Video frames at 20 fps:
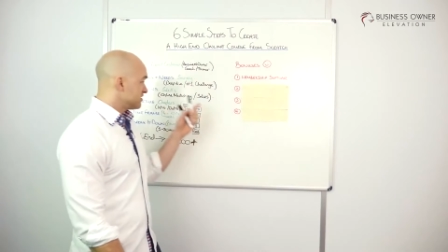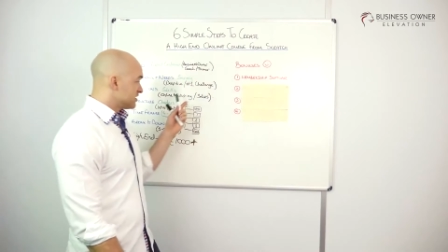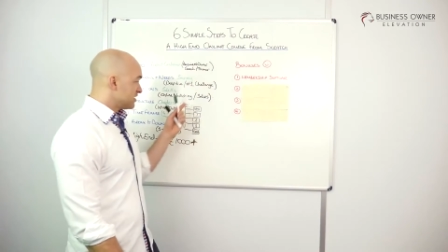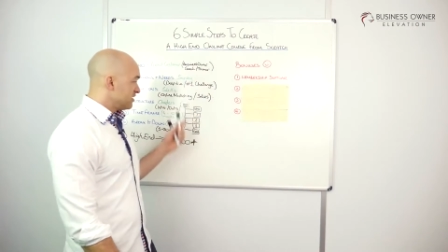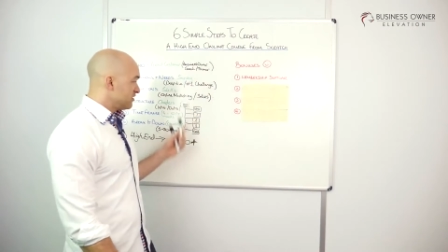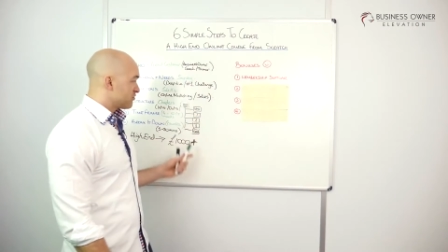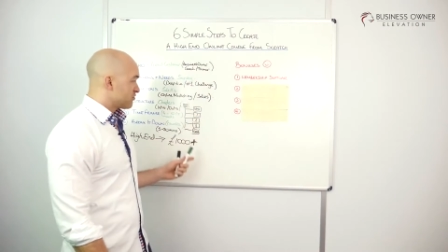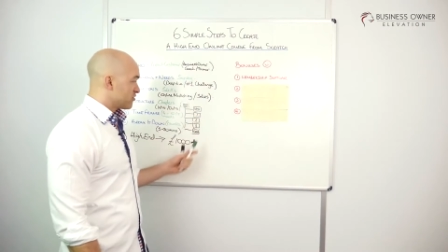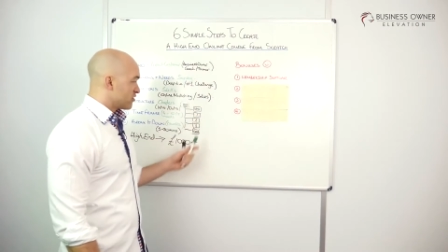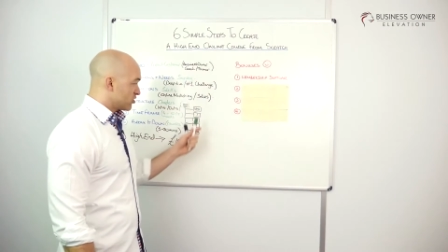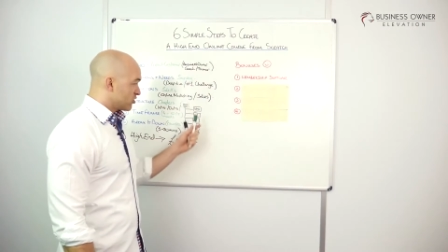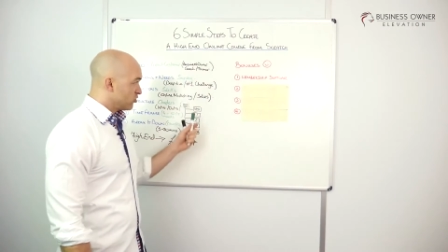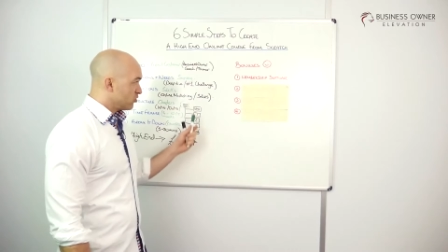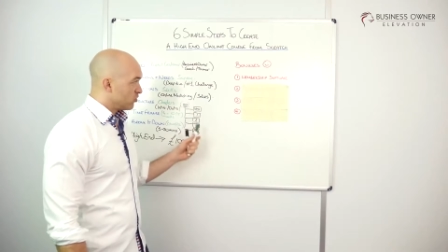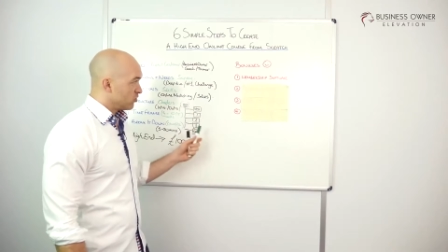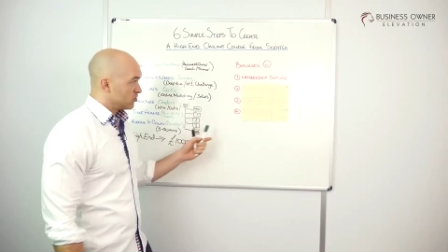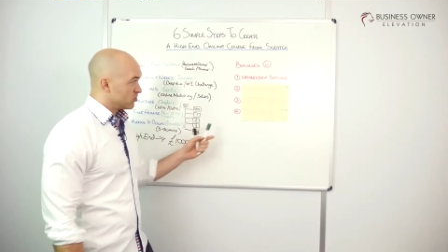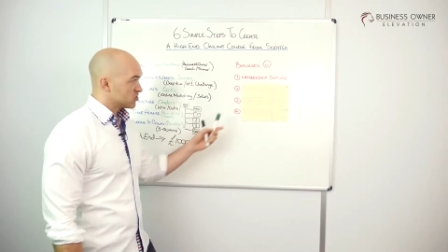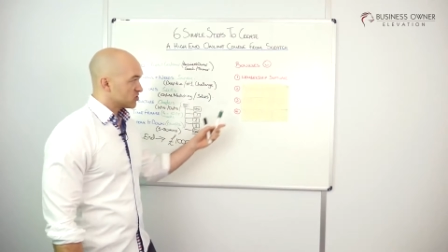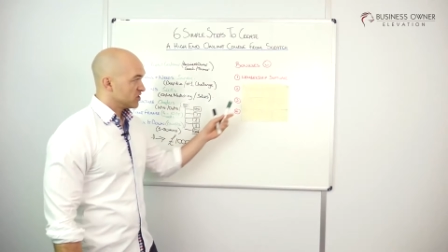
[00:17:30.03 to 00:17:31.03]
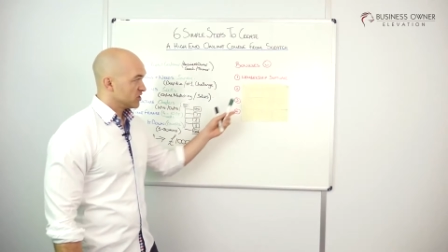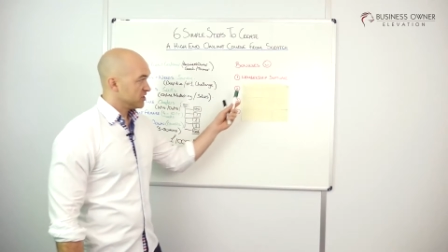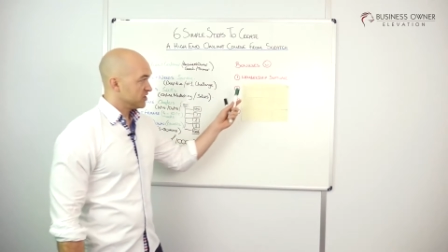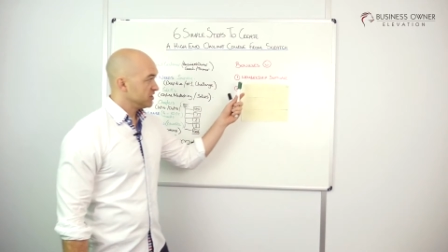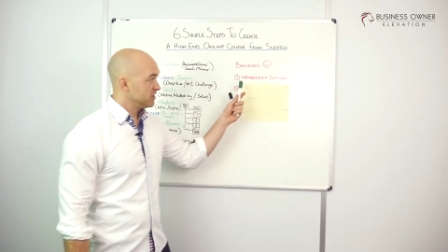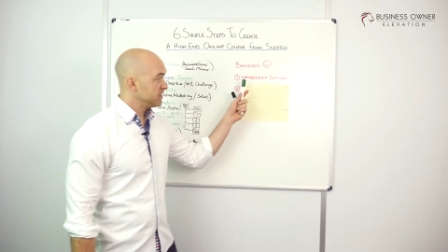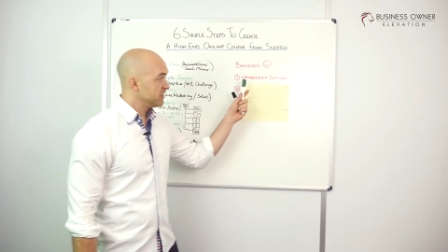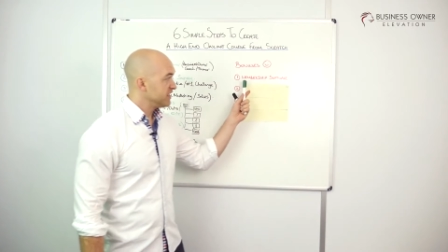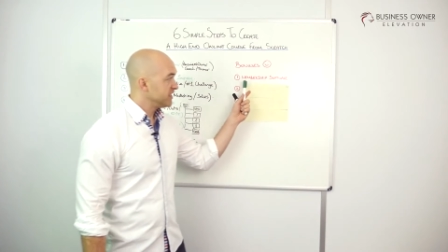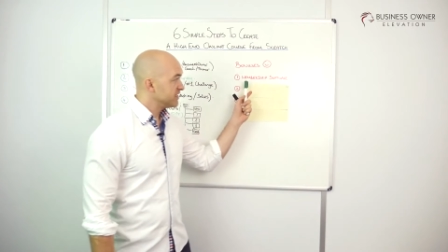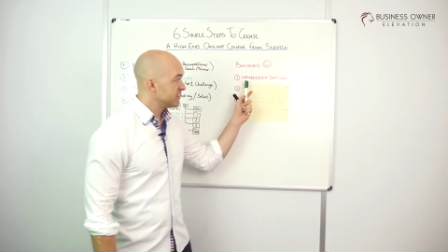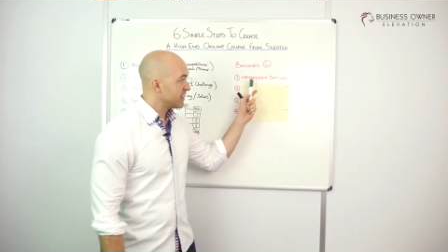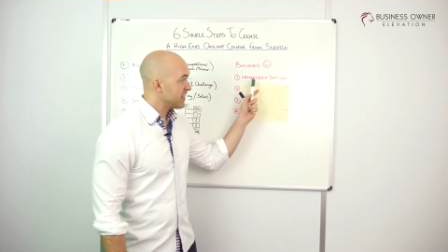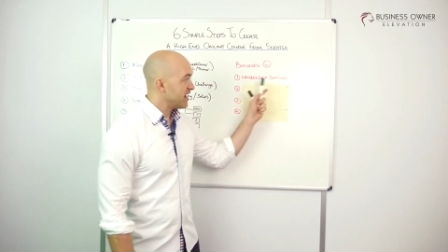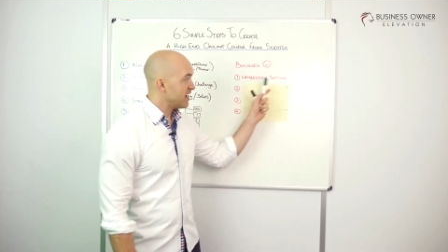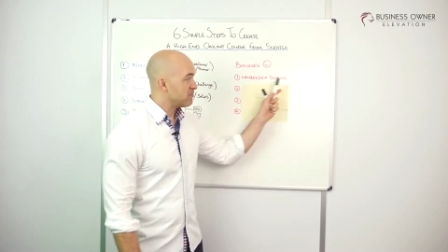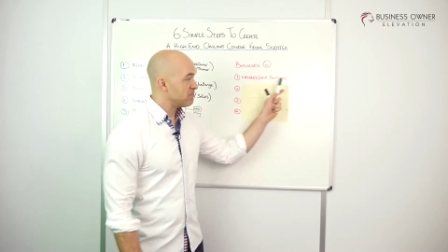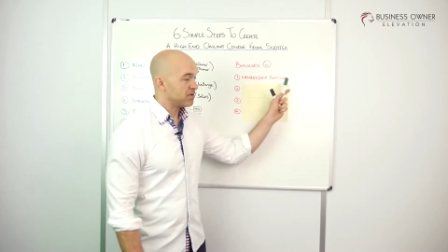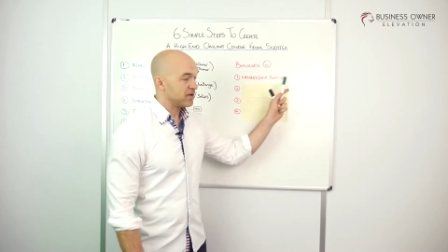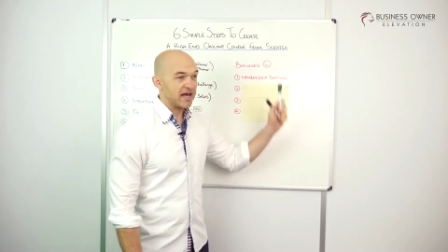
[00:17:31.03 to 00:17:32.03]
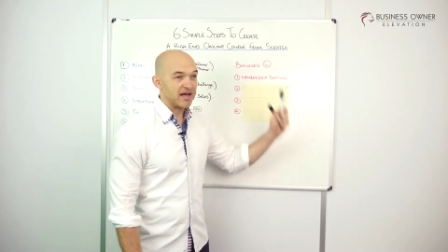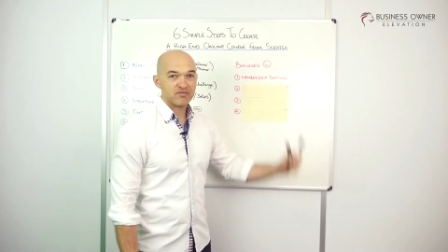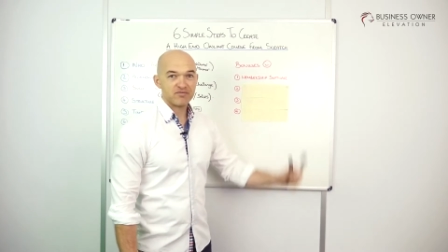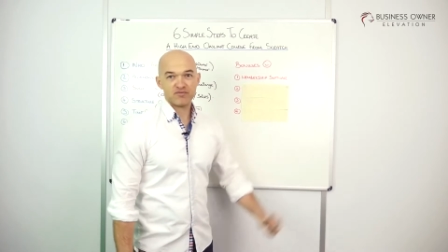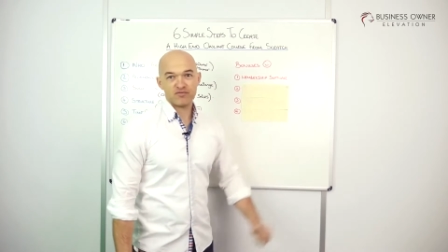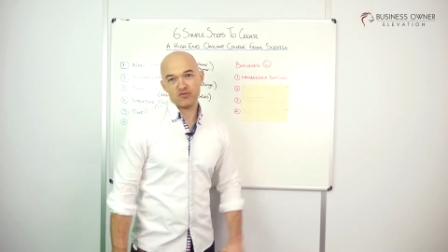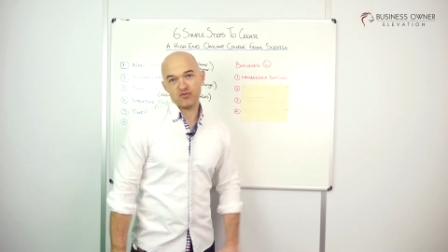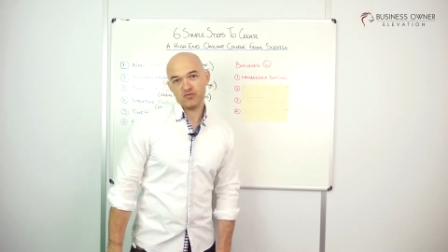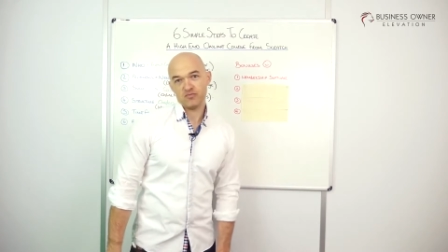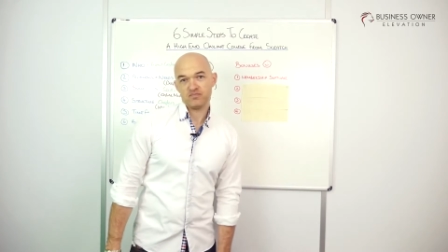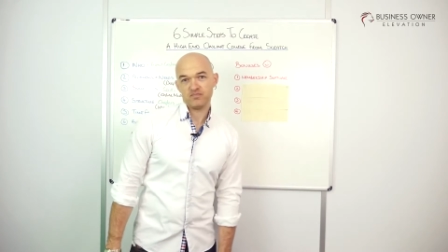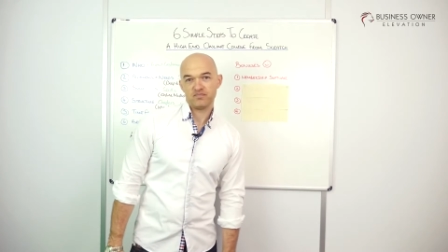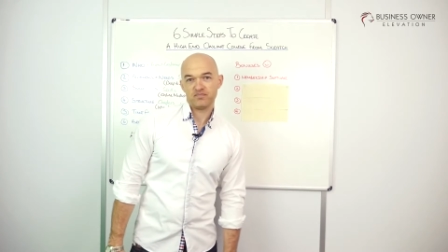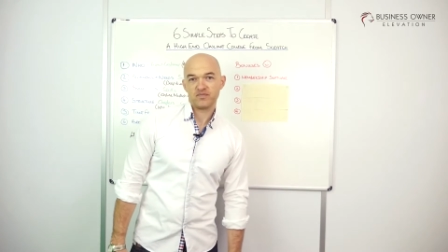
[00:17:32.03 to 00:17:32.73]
deliver a course, you need a platform.